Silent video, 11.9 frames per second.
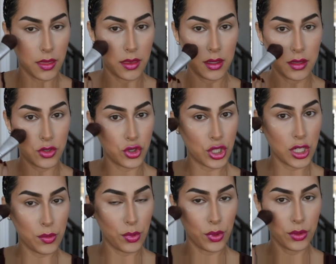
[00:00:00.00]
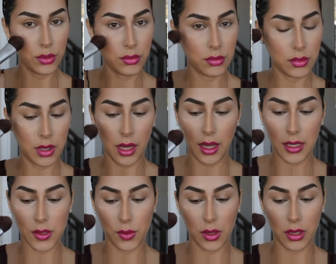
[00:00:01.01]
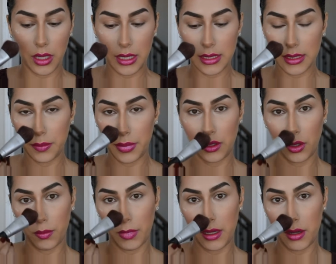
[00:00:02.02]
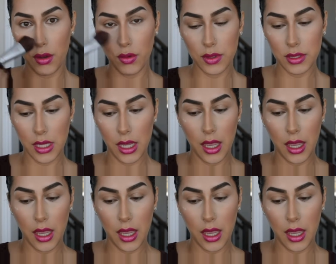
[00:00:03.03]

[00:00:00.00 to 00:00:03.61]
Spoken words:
the cheekbone as well as a bit on my nose